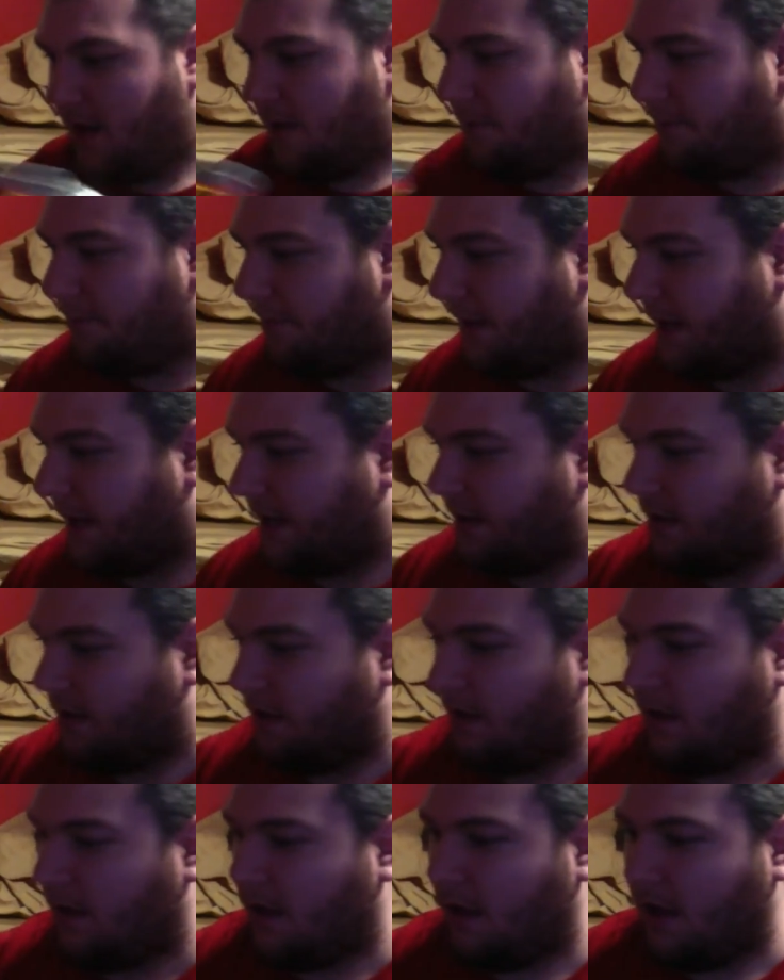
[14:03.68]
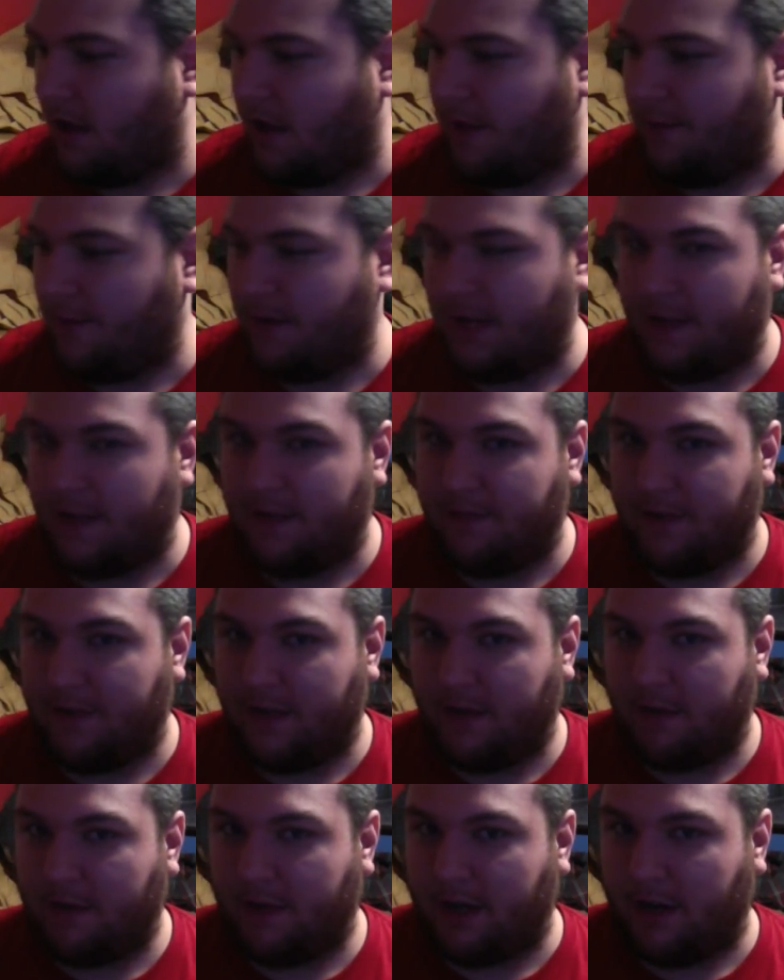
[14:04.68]
But I'm going to end the
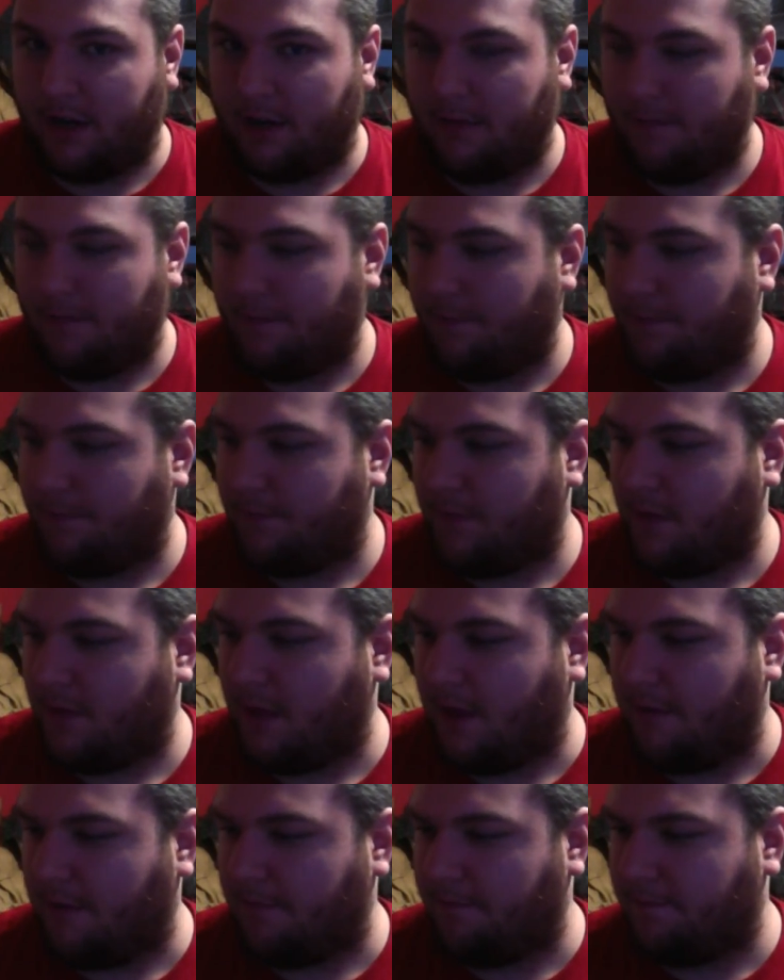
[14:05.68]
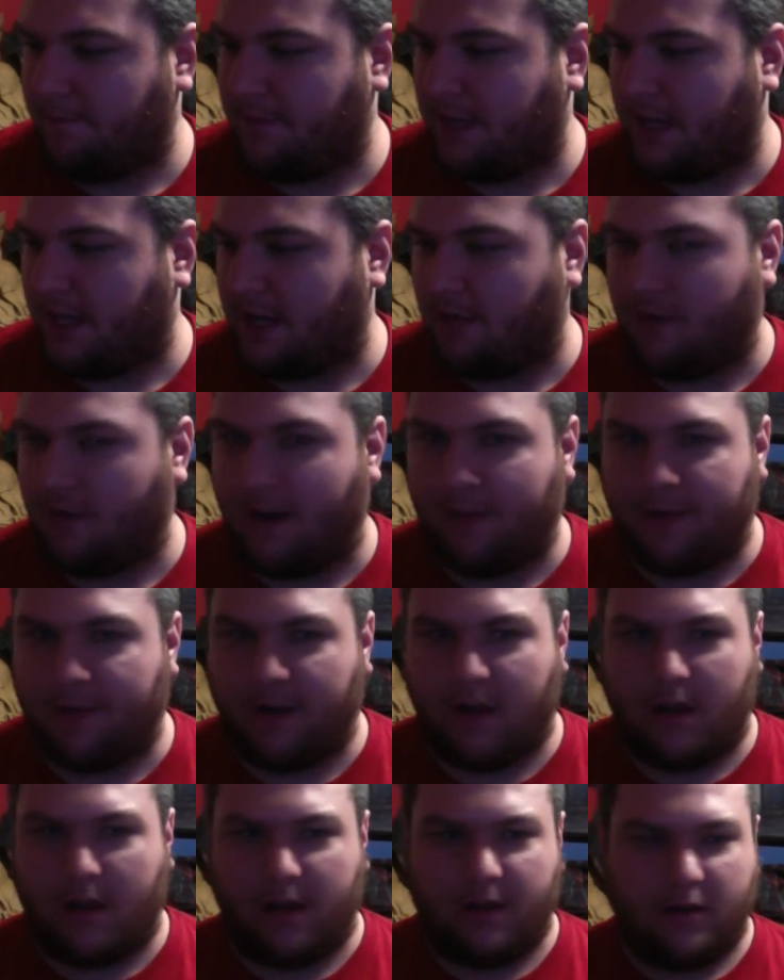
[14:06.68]
video here. I'm kind of rambling
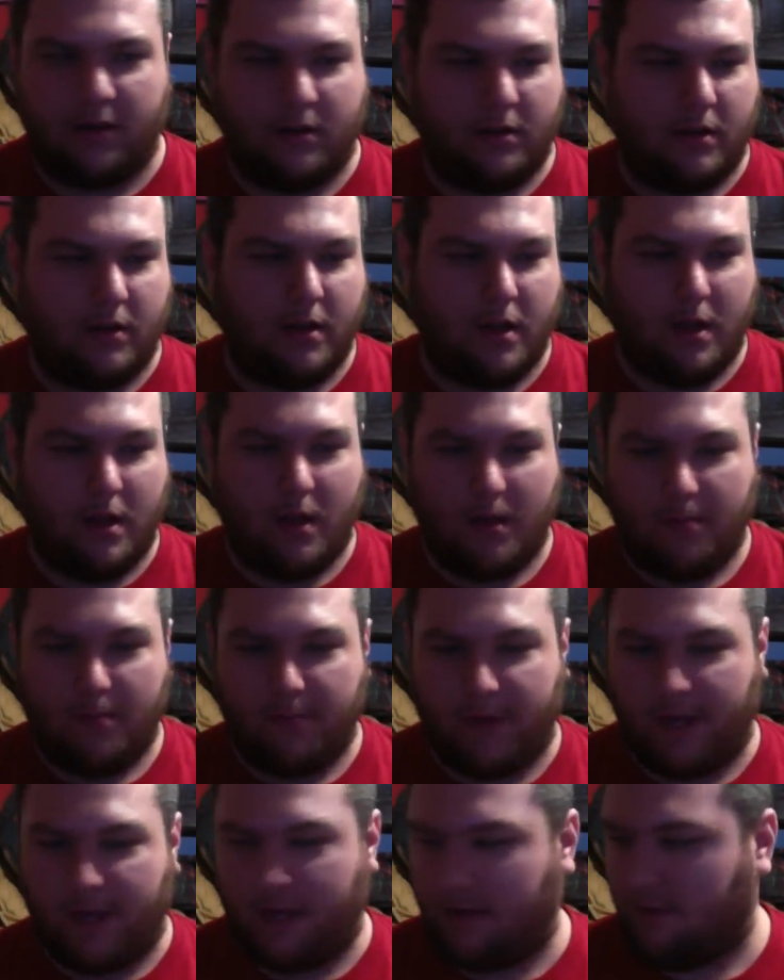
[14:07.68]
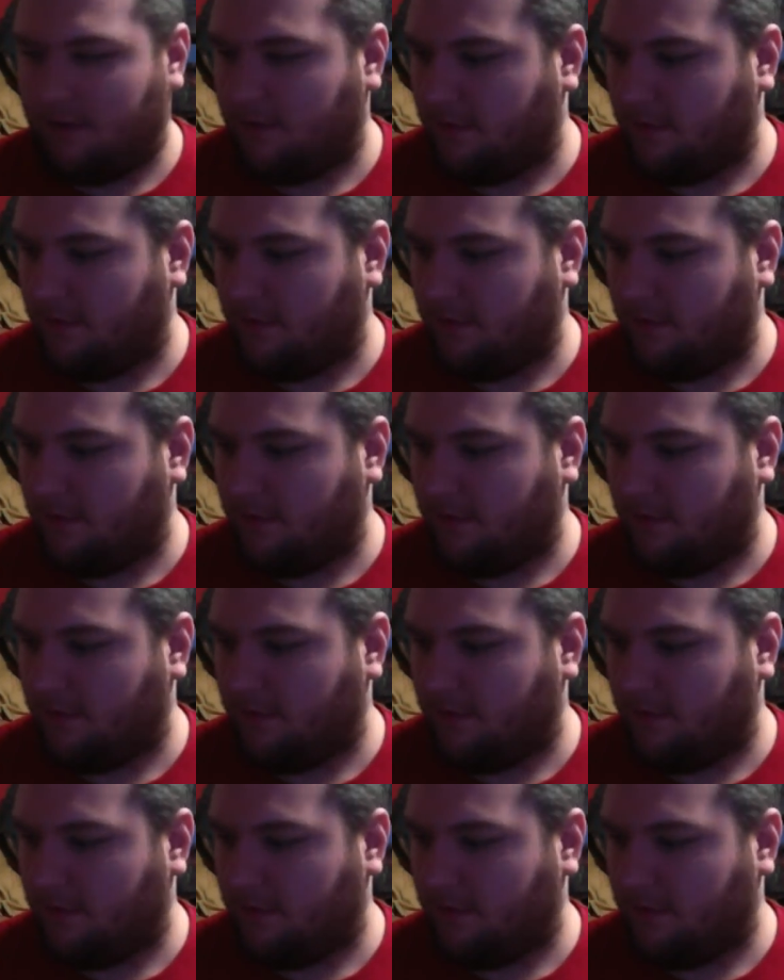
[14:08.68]
on, but